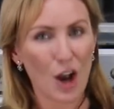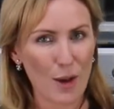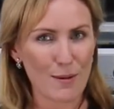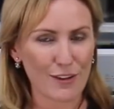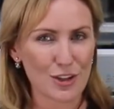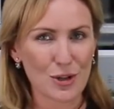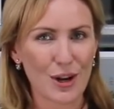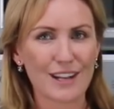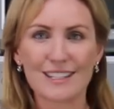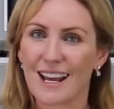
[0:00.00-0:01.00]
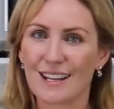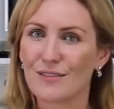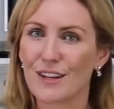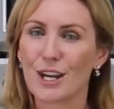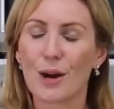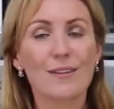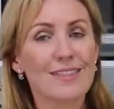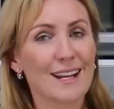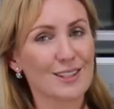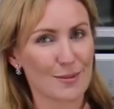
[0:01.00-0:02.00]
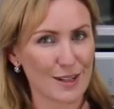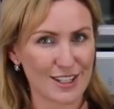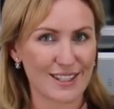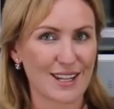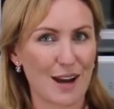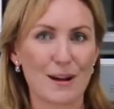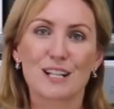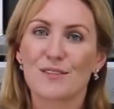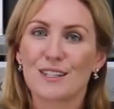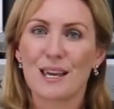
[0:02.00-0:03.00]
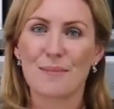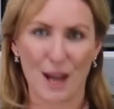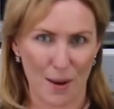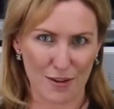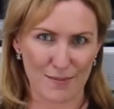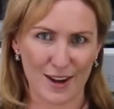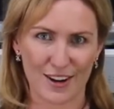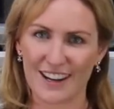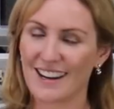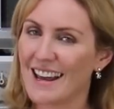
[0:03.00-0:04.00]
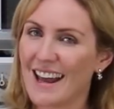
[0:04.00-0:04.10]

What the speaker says: I hope you've enjoyed today's video, and thanks so much to Starbucks for teaming up with me on it.